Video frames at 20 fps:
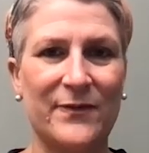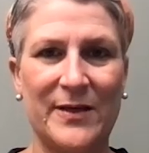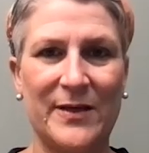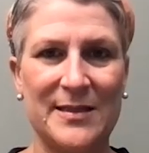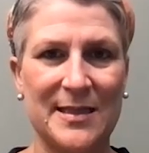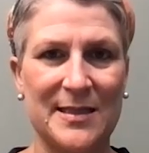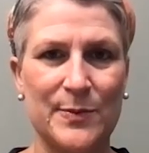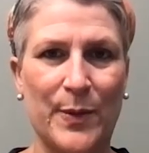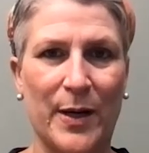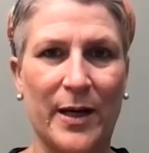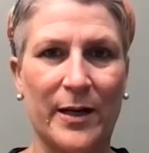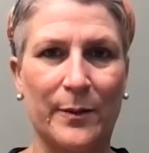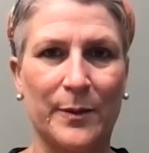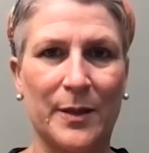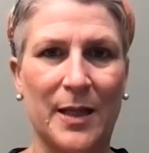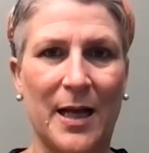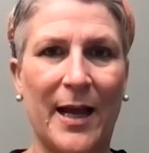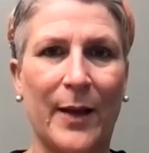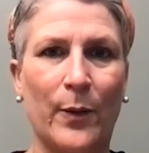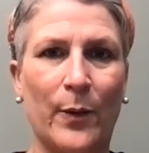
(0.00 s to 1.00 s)
Visa's bottom
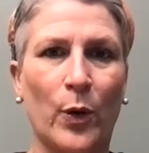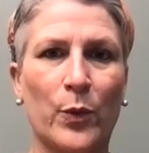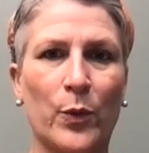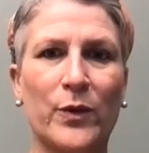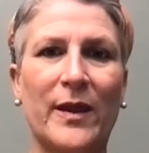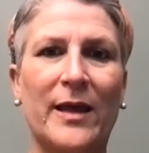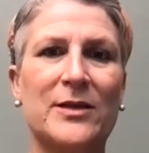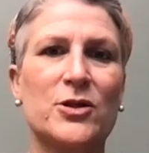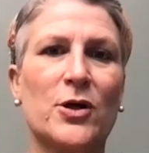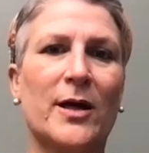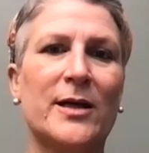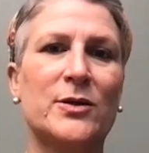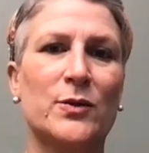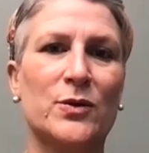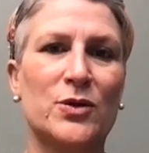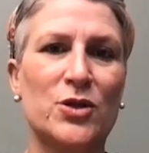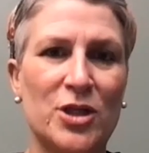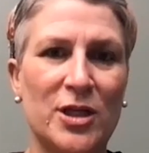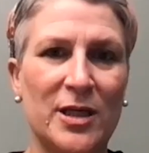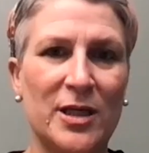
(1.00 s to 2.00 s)
line? What were they trying to
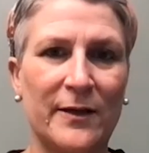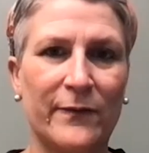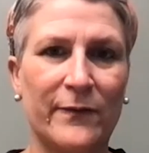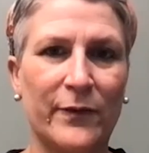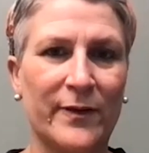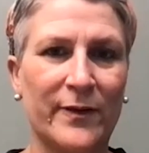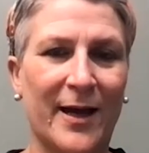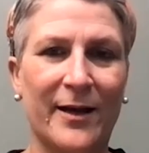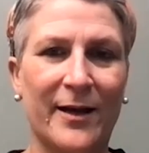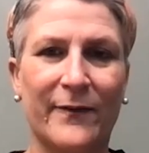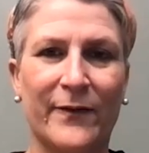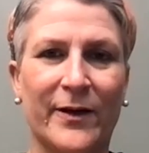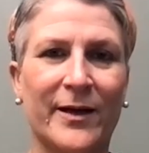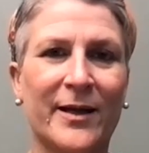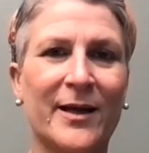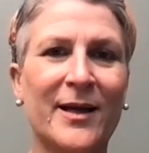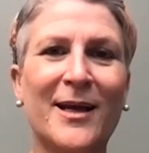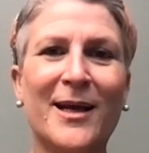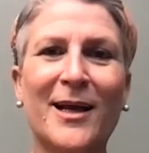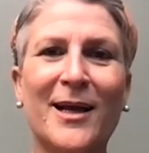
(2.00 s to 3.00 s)
achieve with kind of a
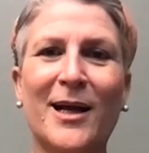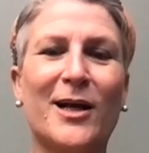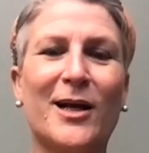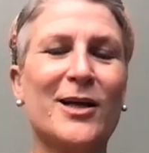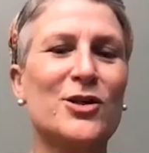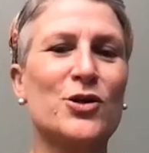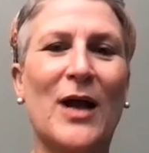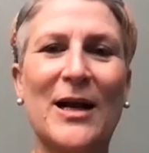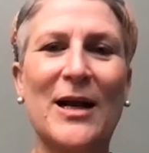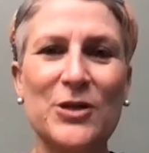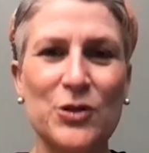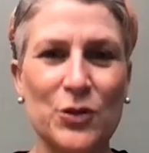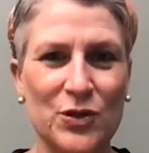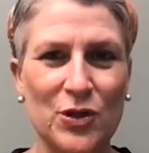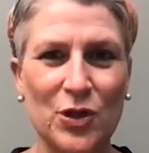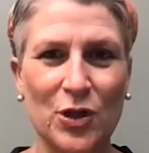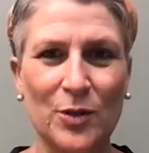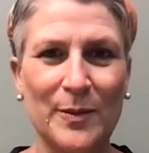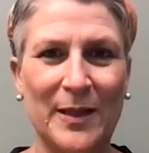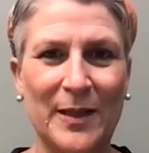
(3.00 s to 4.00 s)
contractual
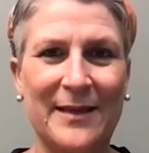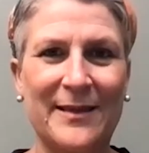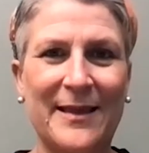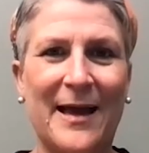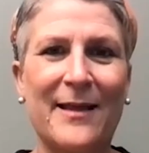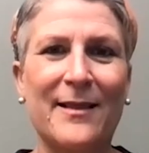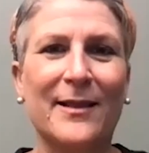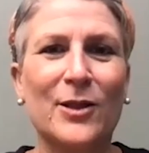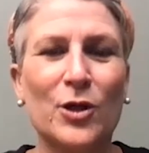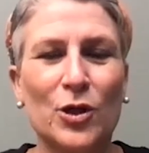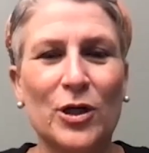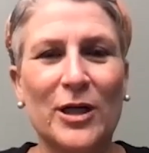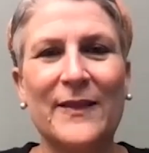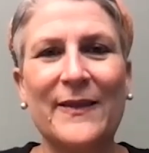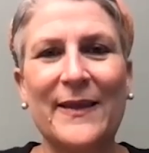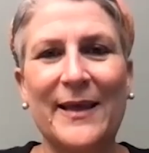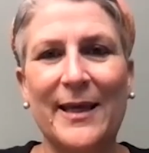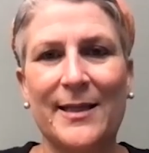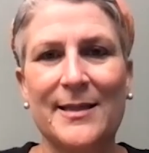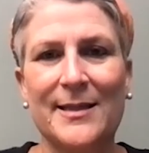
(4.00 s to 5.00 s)
term like that? Learning
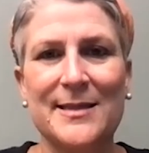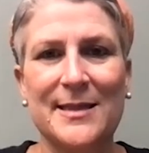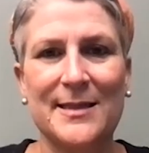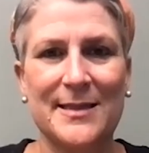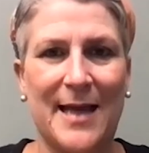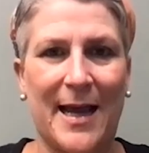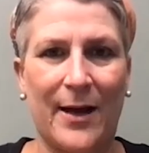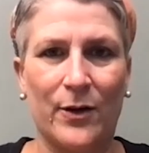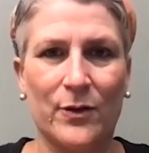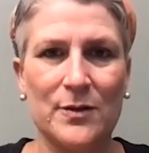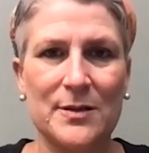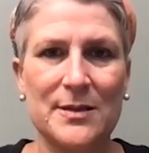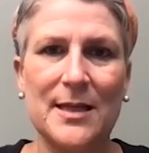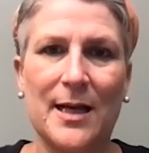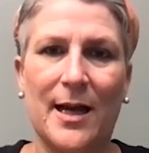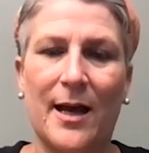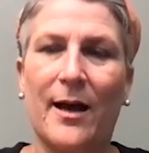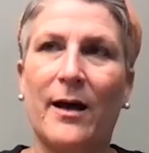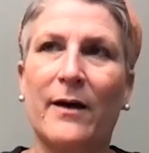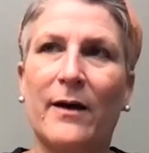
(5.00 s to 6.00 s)
the ins and outs
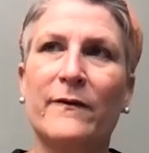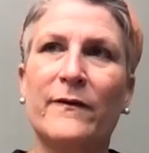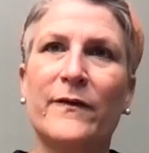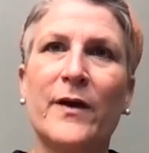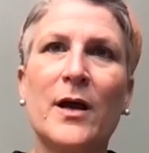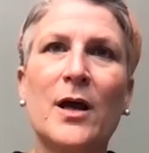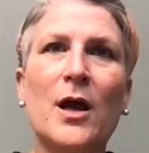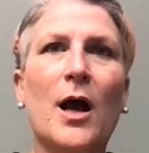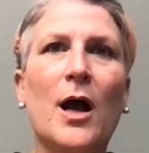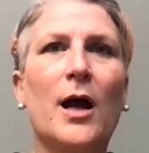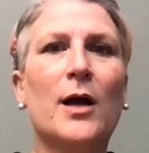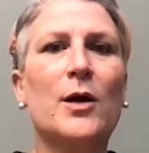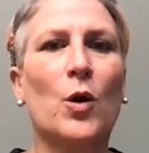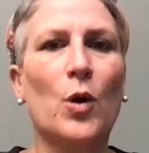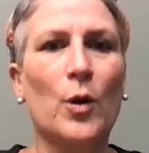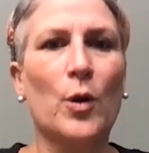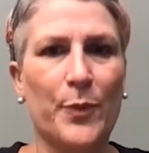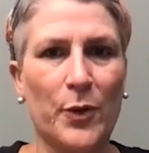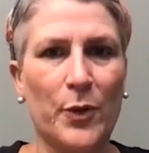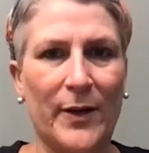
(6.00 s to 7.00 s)
of a
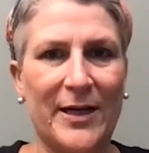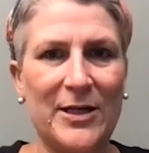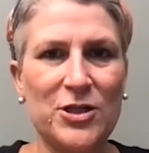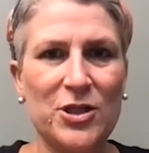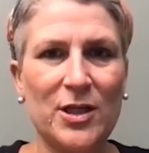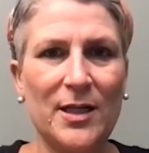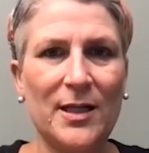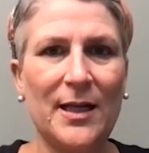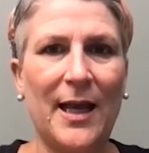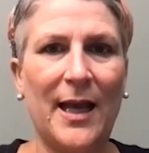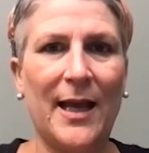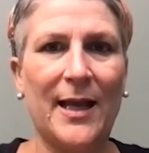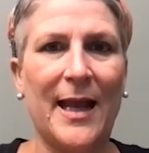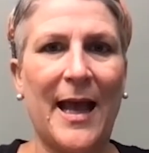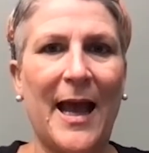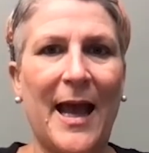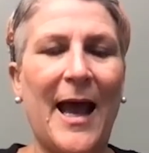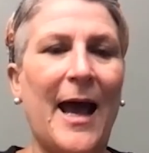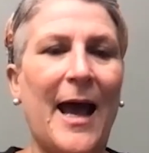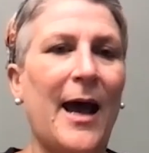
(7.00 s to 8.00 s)
corporation and
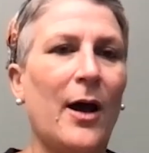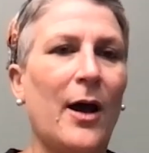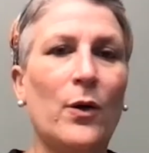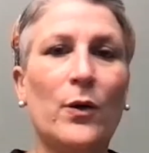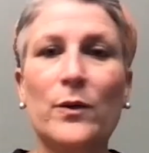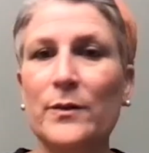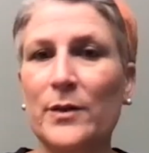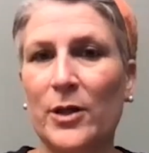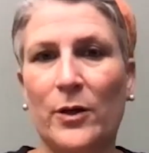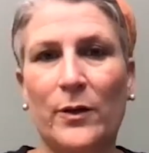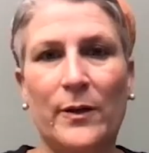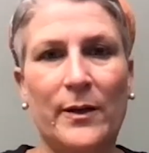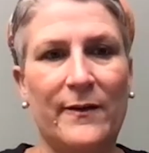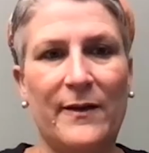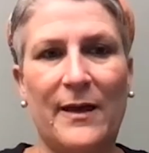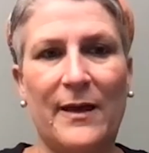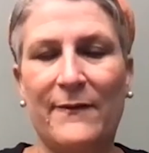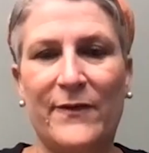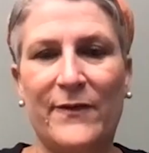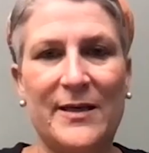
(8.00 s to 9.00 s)
how,
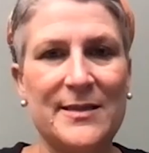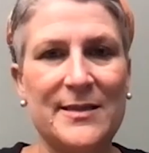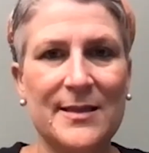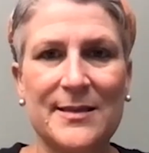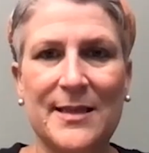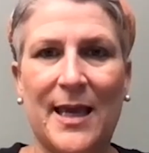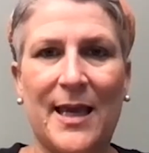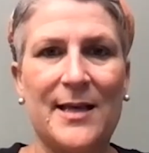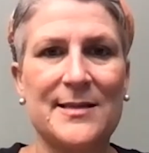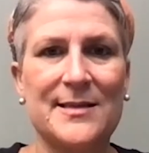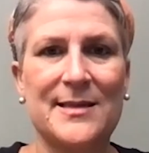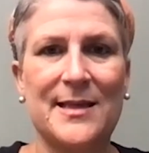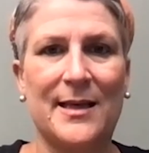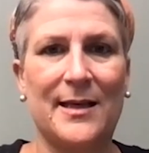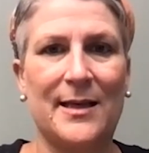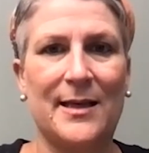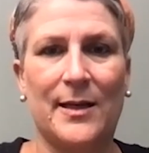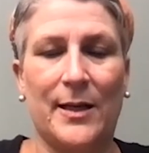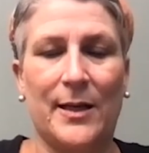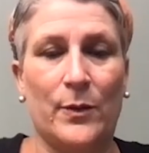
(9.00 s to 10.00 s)
in Visa's case,
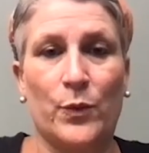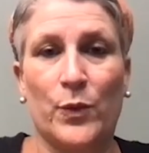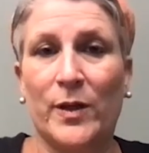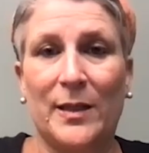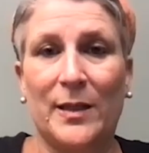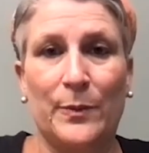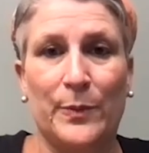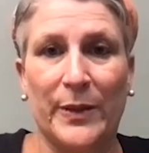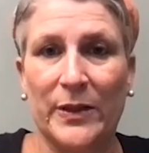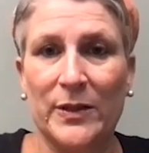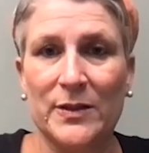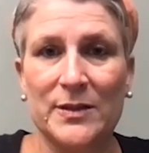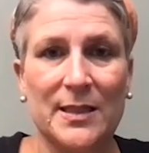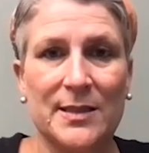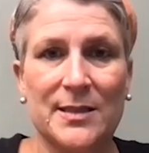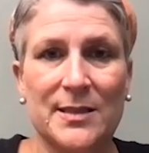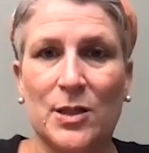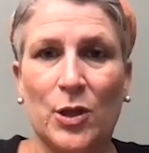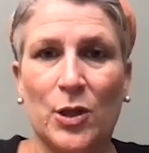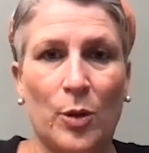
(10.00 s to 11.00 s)
it really built
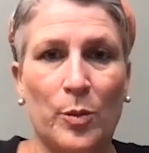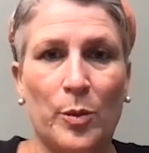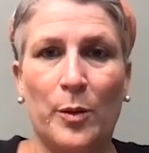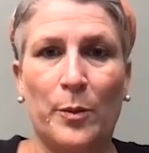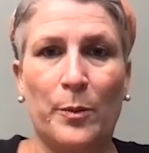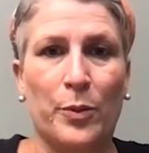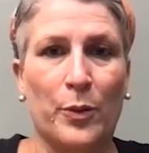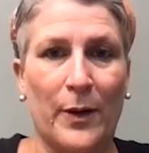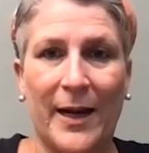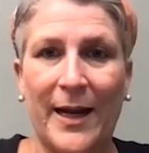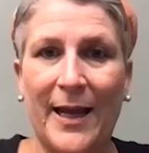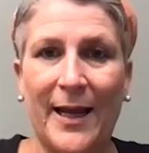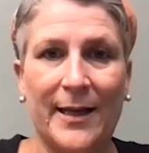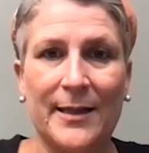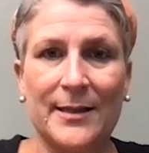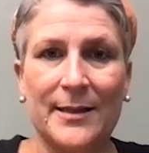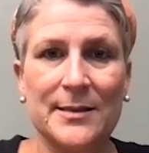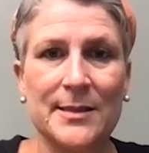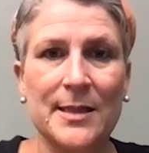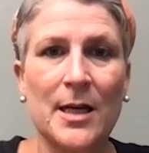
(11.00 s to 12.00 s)
its global
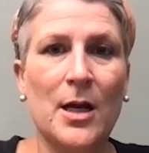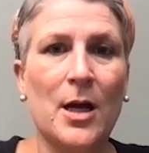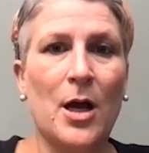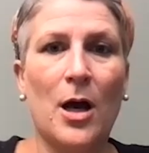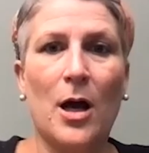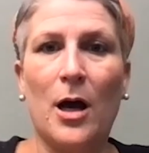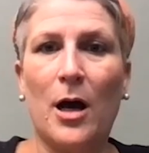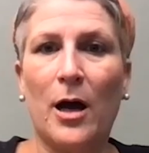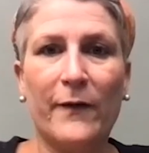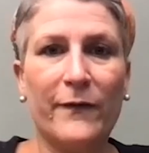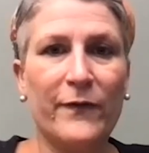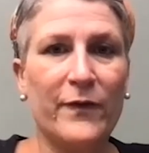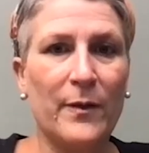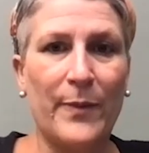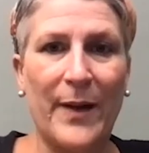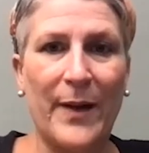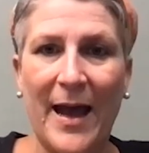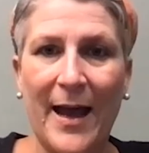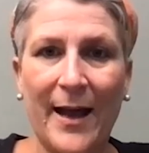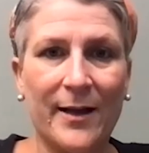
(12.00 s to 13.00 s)
brand off the
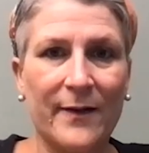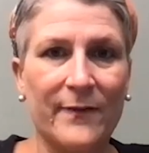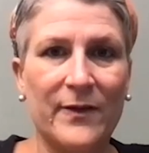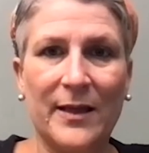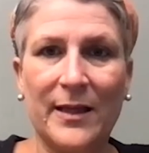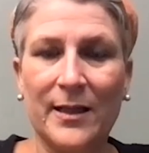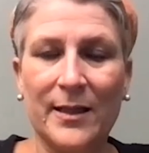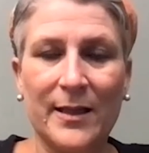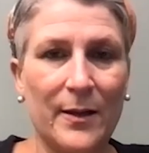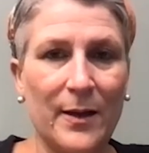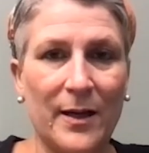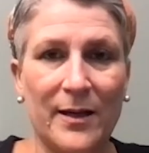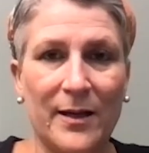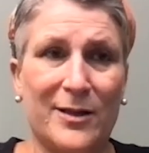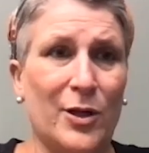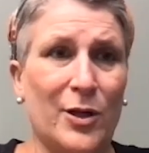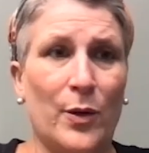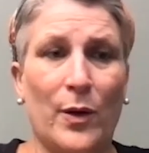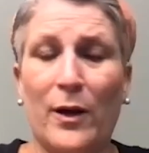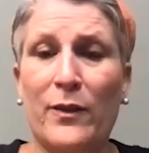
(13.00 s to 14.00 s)
back of the
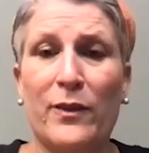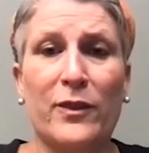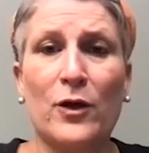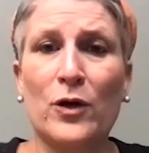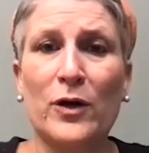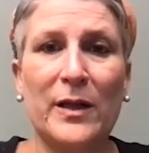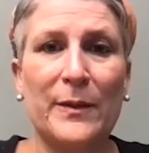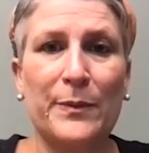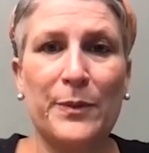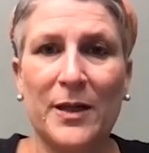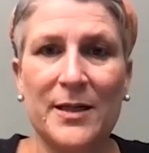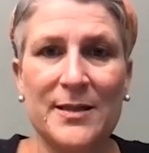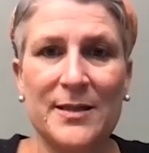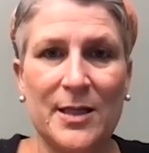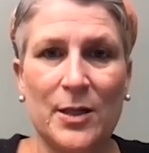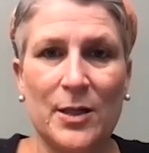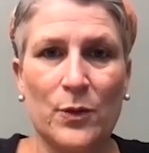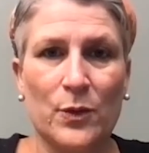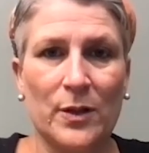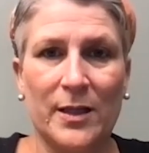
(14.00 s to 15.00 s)
a 30 plus
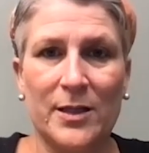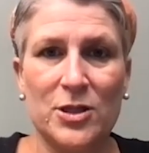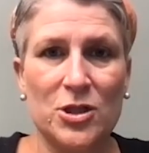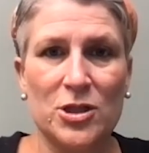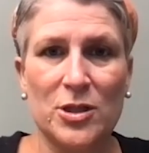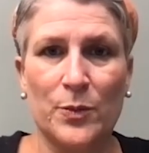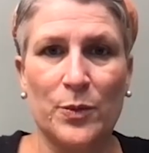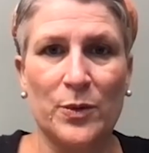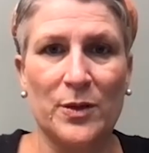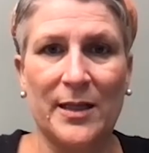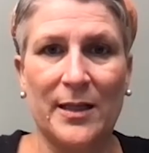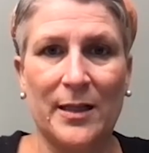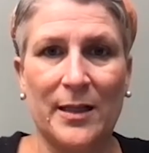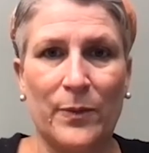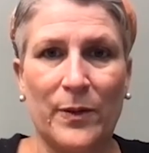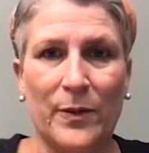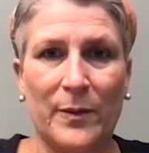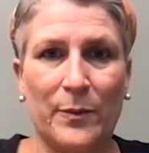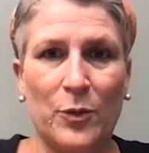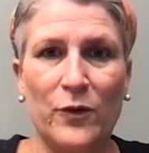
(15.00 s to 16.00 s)
year relationship with the
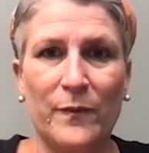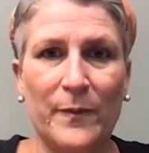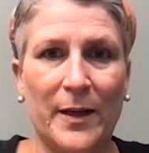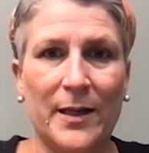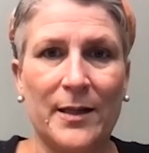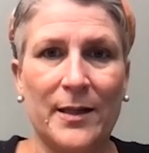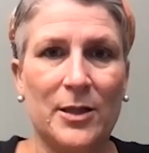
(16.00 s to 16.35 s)
Olympic movement.